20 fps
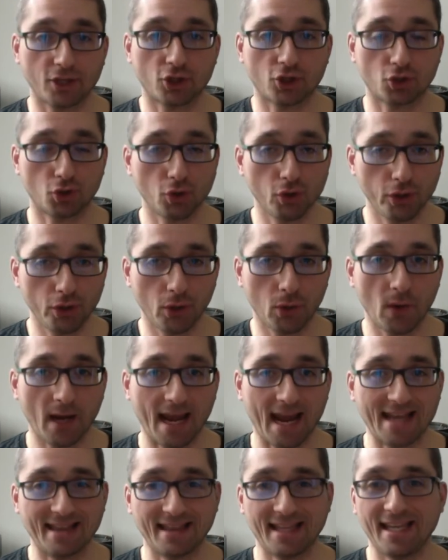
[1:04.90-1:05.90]
Studio,
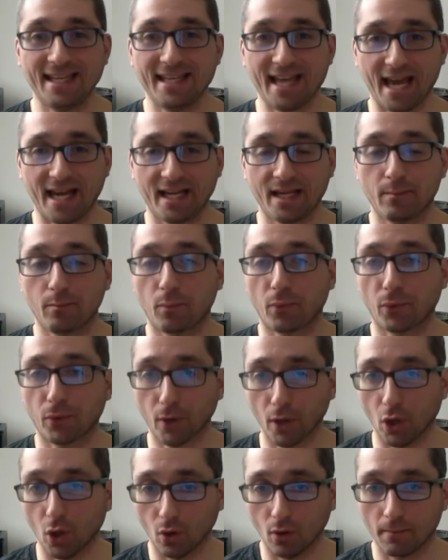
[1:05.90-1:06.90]
and the Yeti
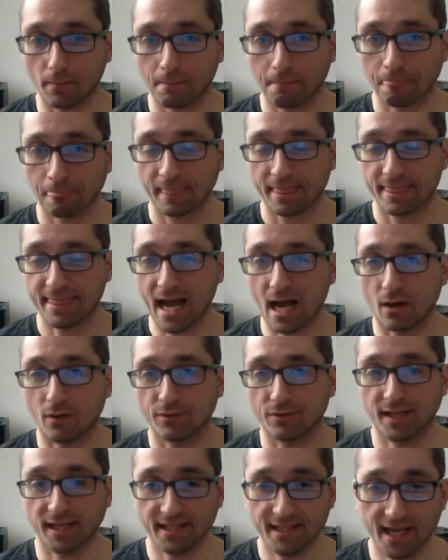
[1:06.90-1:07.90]
Pro. Now,
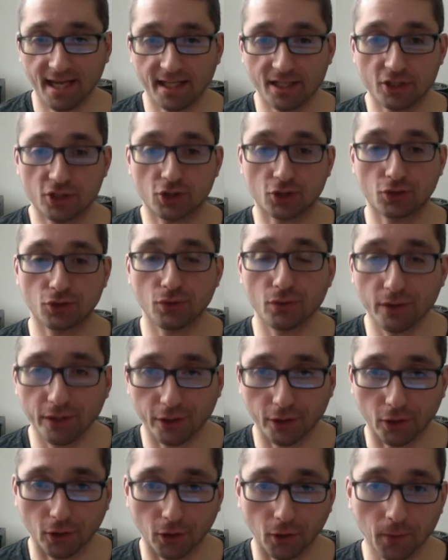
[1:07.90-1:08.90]
the Yeti
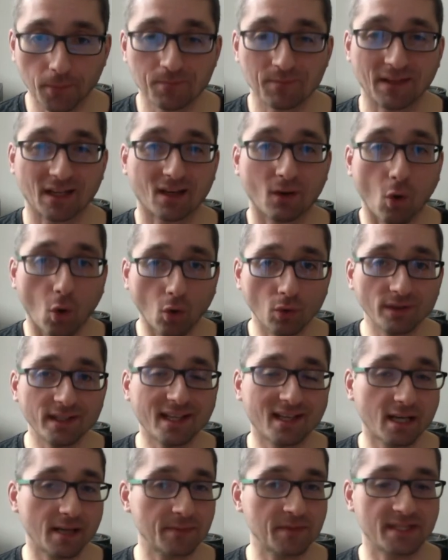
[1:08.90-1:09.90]
Studio only
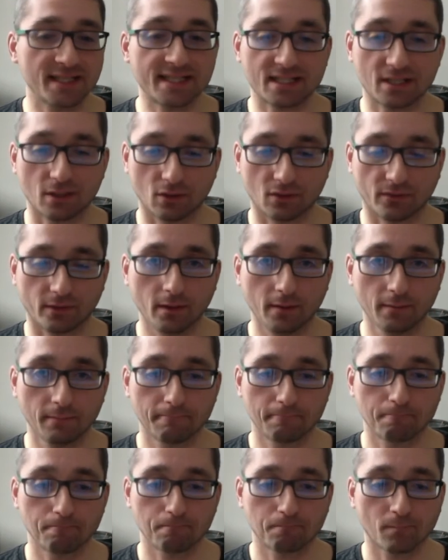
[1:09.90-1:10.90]
comes in silver
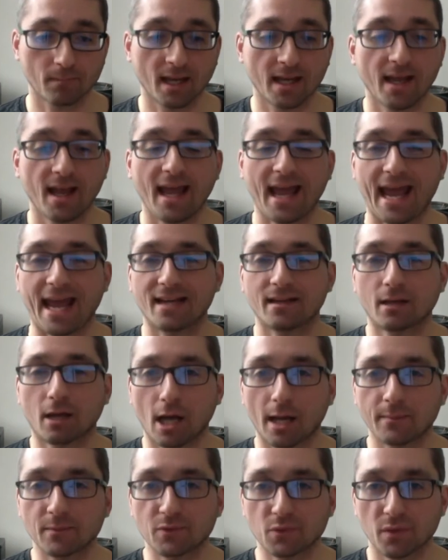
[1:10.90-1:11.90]
and
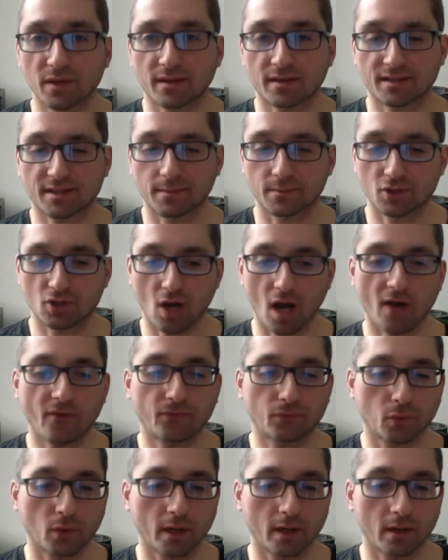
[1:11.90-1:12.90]
comes with some
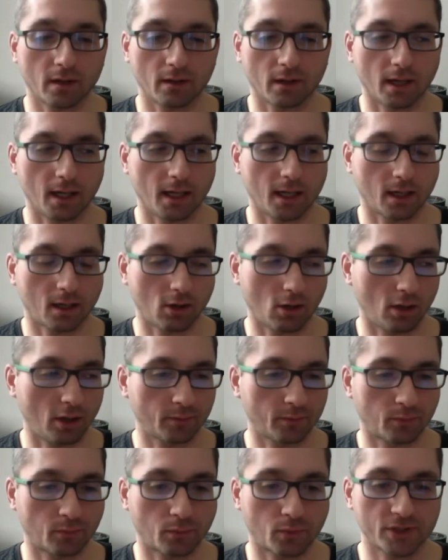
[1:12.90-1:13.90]
software
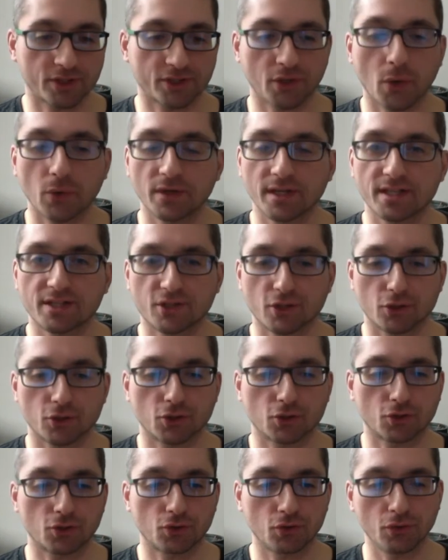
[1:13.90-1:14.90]
called PreSonus
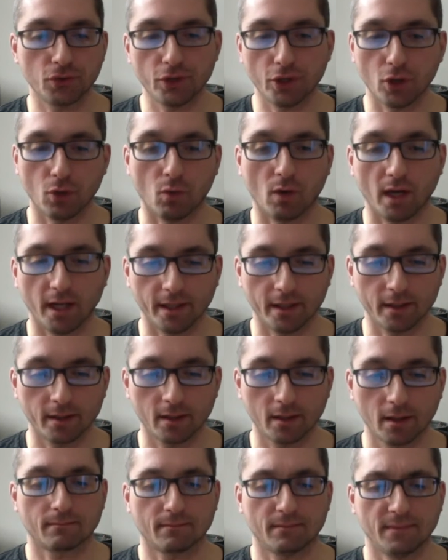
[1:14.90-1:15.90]
Studio One
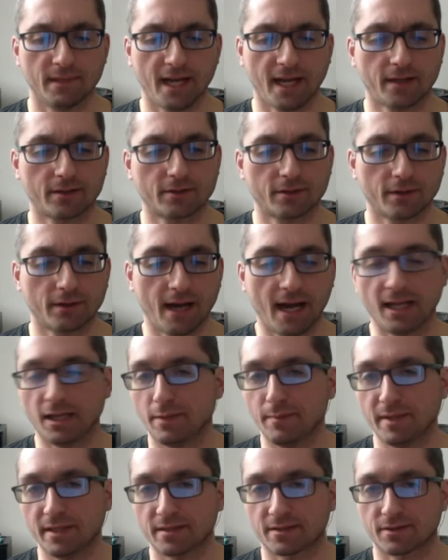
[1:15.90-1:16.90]
Nectar
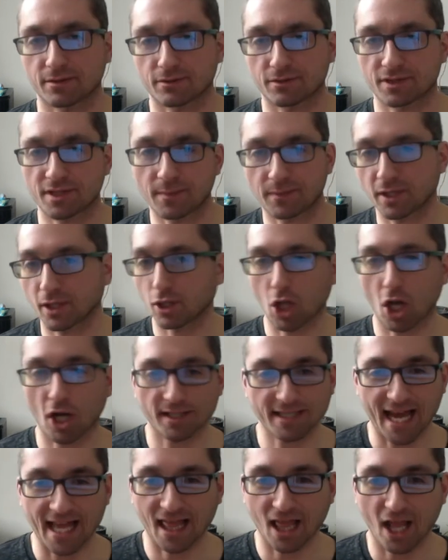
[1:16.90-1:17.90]
Elements or something along
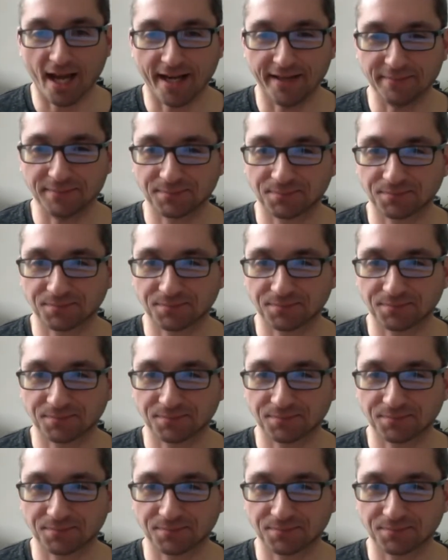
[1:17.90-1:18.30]
that line.